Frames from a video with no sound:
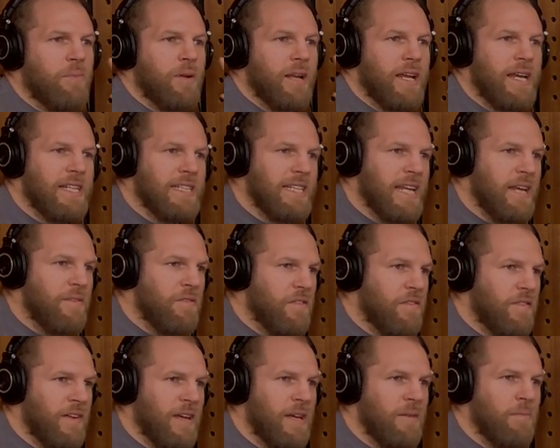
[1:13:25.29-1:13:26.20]
please leave your
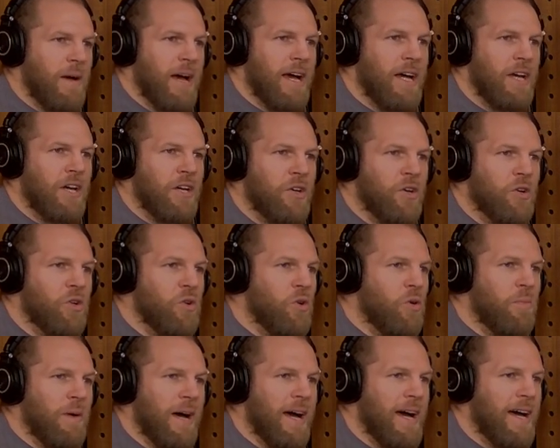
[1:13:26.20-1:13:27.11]
feedback, good
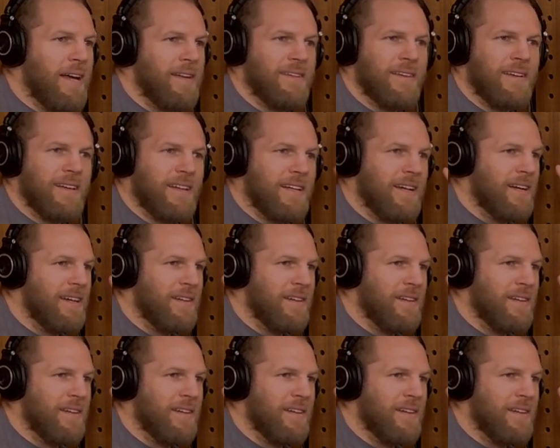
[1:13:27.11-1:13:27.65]
or bad.